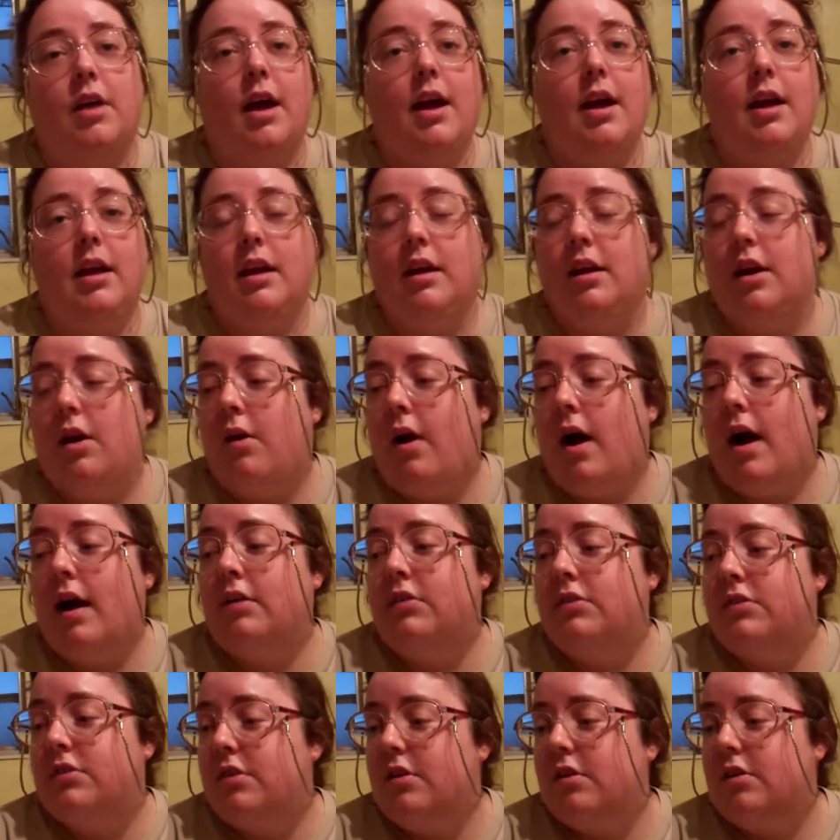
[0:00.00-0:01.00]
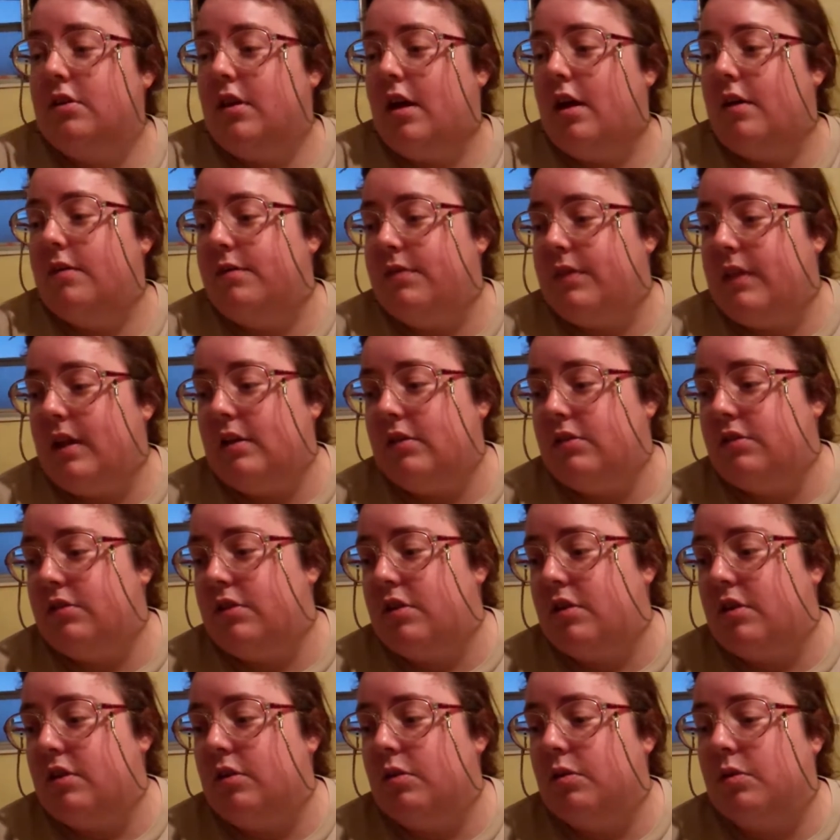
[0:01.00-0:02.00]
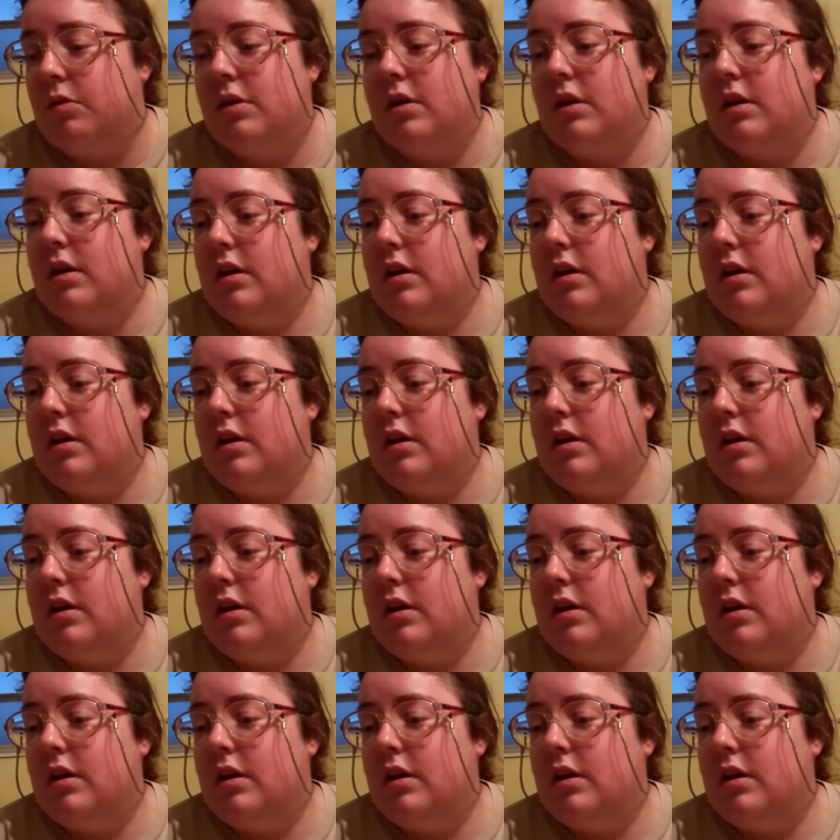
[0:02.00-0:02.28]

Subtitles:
I still love these two.